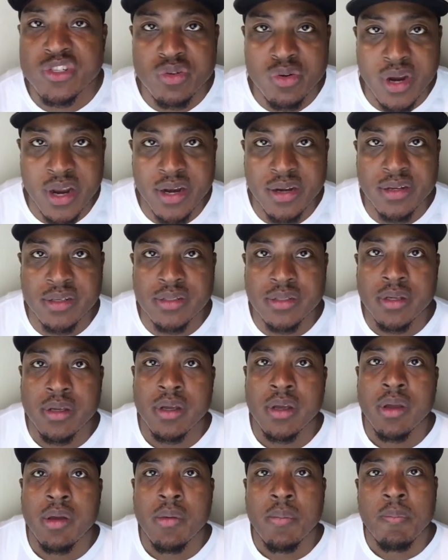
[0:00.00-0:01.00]
trainers,
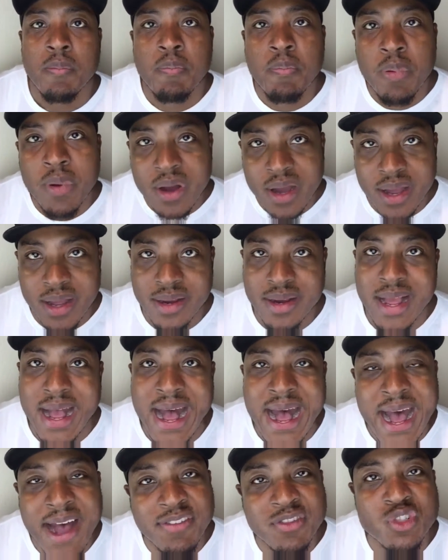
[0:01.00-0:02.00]
but
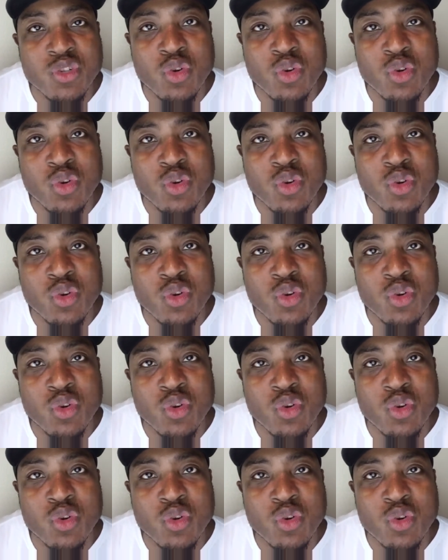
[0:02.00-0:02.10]
I've